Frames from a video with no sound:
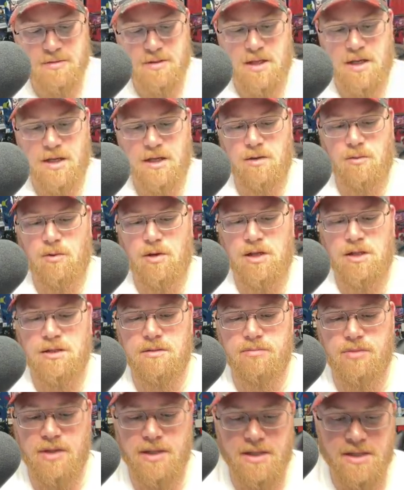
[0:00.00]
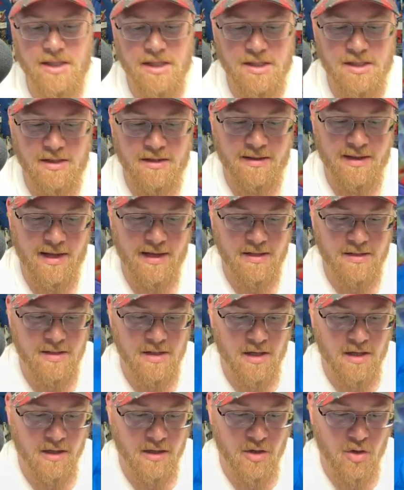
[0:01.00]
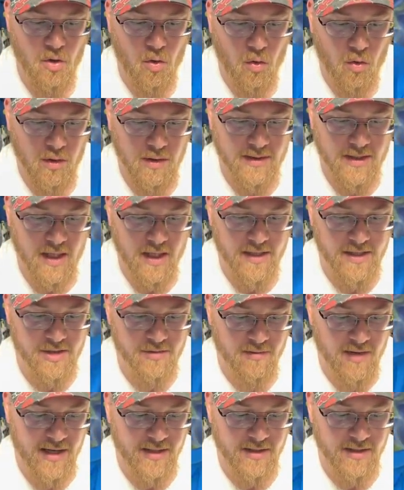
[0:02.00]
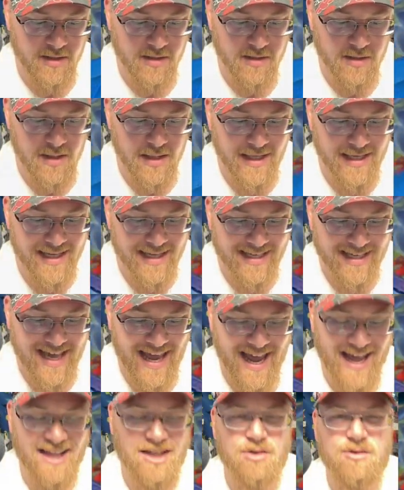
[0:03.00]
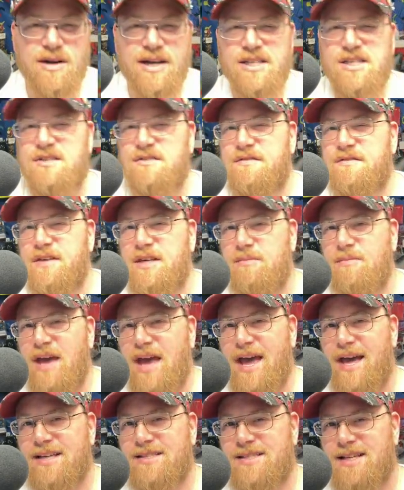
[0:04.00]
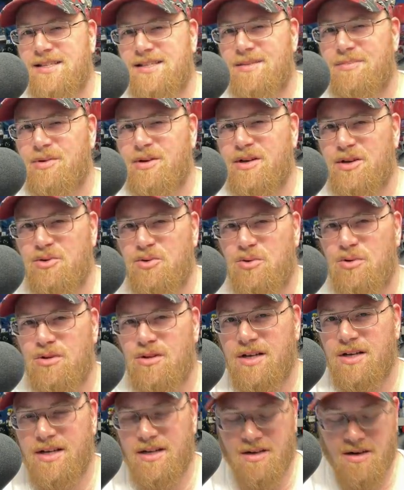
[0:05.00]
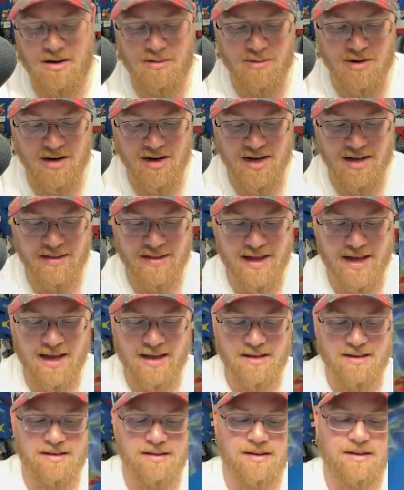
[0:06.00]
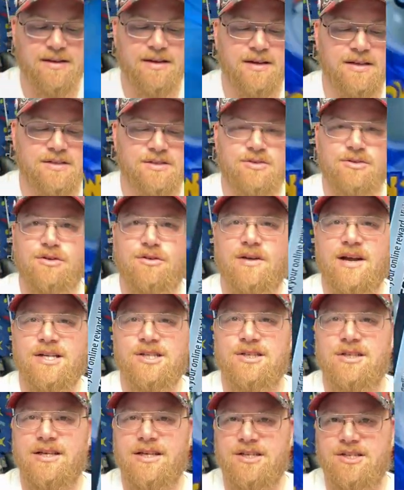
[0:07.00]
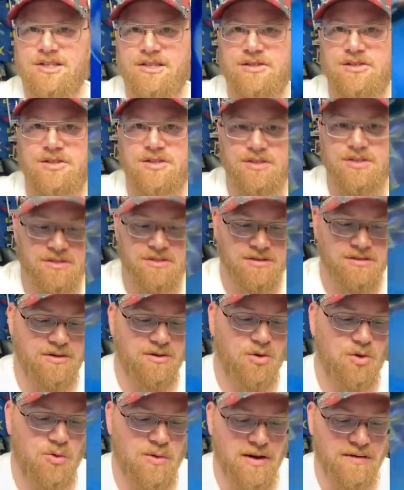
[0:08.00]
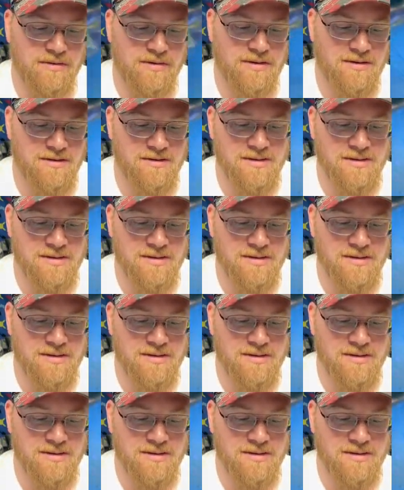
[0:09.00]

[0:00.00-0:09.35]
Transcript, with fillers: Uh, one pretty decent, that uh, gold Ice Rider Calyrex V max. That's a pretty cool looking artwork on that. So congratulations, whoever.